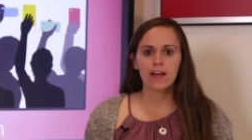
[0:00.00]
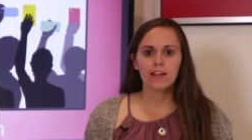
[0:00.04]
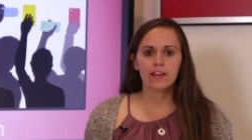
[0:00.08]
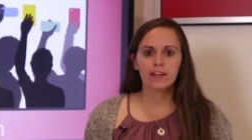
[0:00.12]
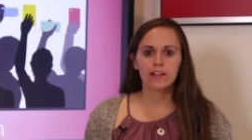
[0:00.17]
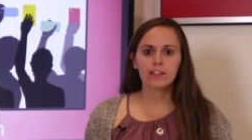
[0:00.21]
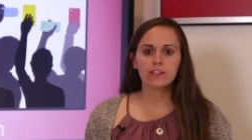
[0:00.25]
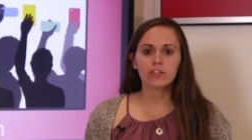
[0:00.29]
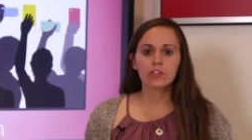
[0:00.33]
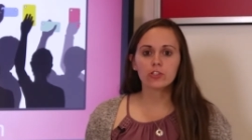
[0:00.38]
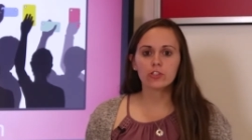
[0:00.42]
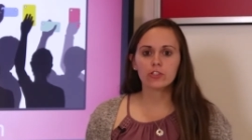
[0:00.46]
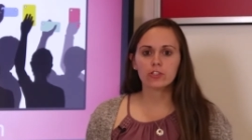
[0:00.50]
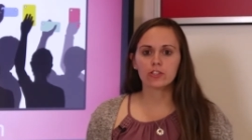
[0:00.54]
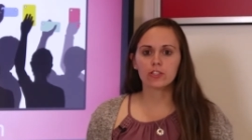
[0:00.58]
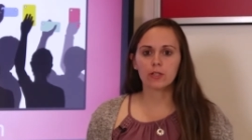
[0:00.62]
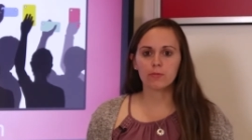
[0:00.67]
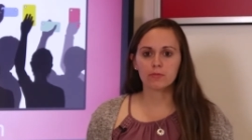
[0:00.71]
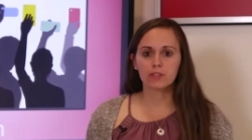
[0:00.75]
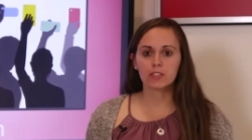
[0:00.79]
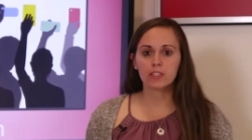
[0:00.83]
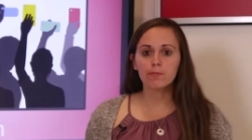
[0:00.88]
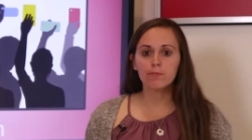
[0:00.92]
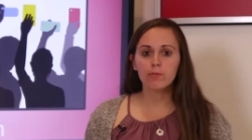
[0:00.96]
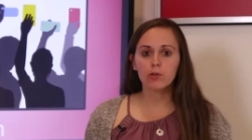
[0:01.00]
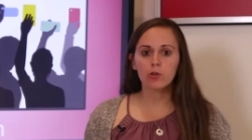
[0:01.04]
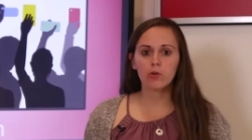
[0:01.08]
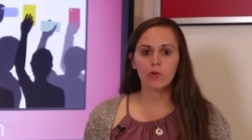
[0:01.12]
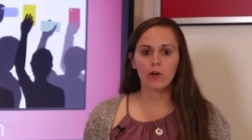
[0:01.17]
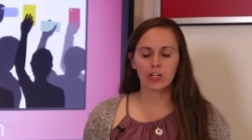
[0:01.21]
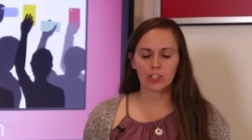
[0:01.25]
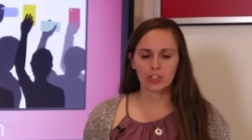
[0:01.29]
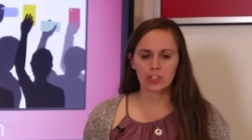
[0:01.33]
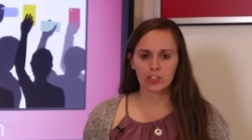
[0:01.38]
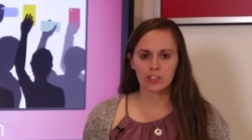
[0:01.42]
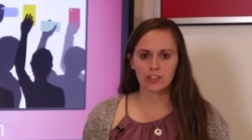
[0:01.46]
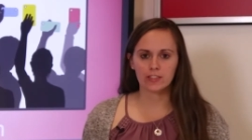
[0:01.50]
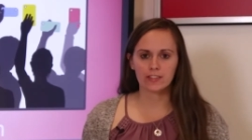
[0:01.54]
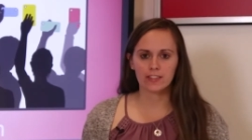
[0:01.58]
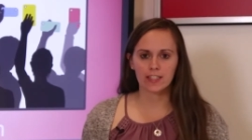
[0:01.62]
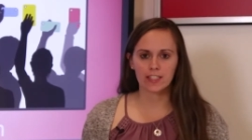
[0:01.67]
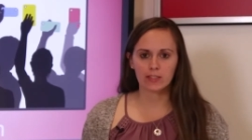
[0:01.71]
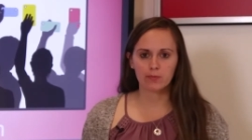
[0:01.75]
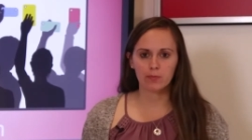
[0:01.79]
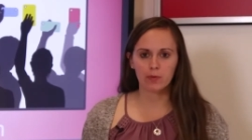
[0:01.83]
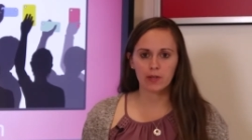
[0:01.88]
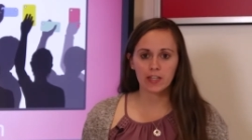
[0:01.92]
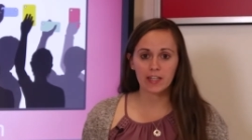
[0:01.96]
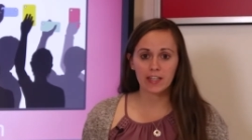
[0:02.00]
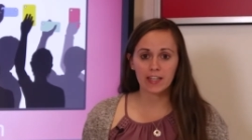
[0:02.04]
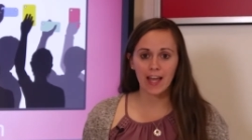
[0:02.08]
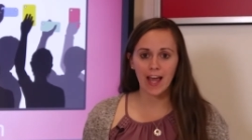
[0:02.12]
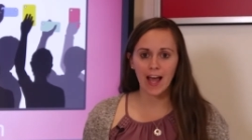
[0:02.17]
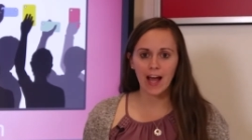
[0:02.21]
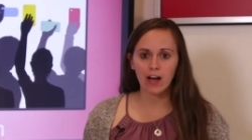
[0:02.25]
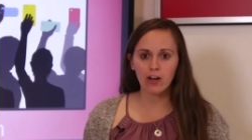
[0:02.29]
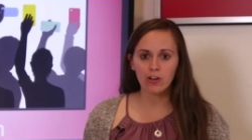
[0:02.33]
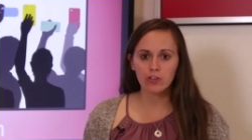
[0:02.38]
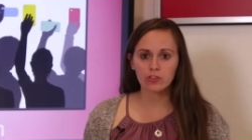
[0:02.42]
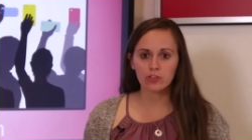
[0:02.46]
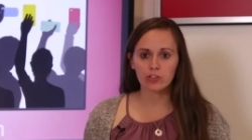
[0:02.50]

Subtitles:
These are just some simple questions explaining how